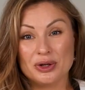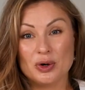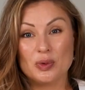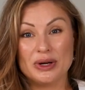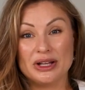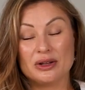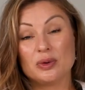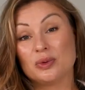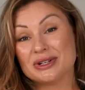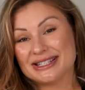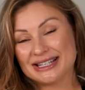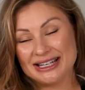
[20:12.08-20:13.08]
knowing
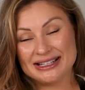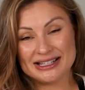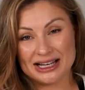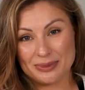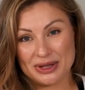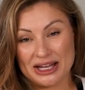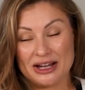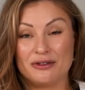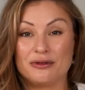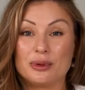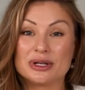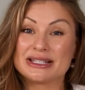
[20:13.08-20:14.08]
what skin type they
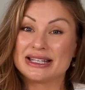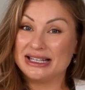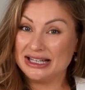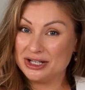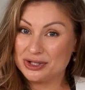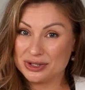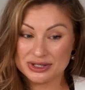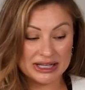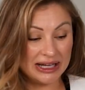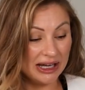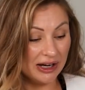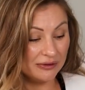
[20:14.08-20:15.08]
have, what skin issues
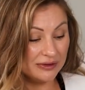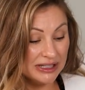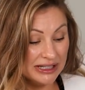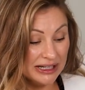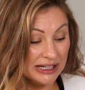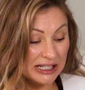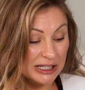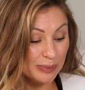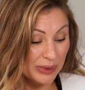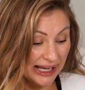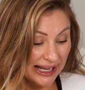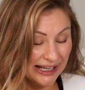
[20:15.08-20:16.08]
they have,
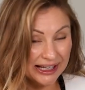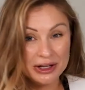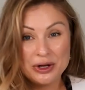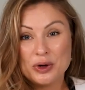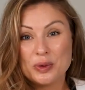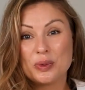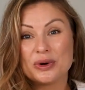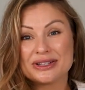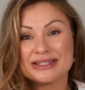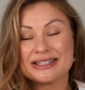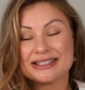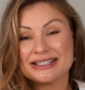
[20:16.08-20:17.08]
explaining
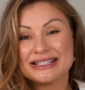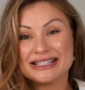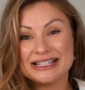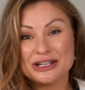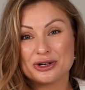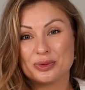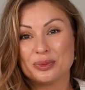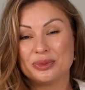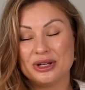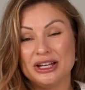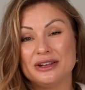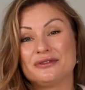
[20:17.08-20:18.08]
what
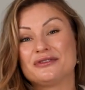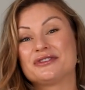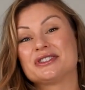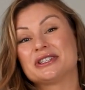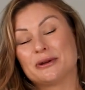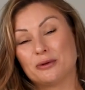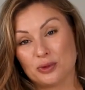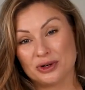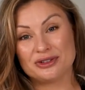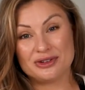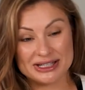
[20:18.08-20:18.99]
serum gives what